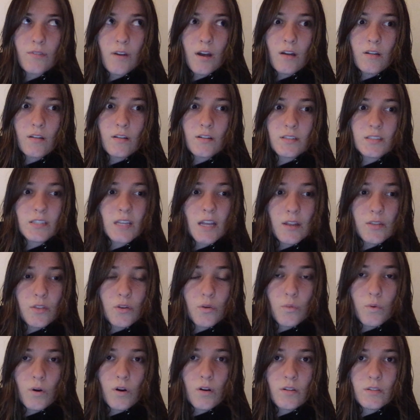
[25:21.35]
understand the
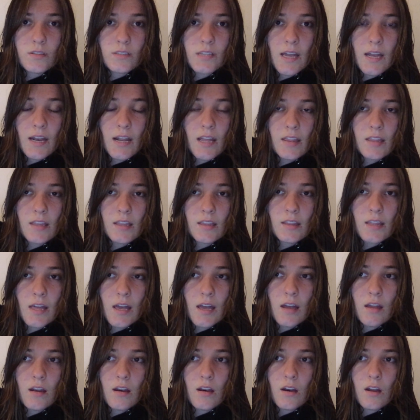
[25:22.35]
world. And I think
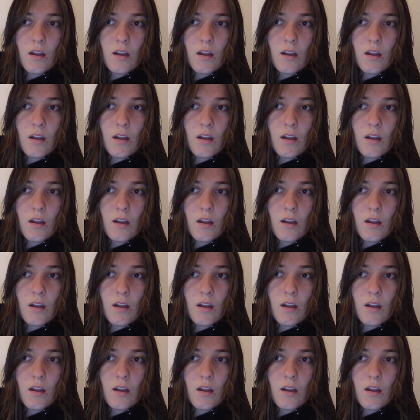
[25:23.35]
that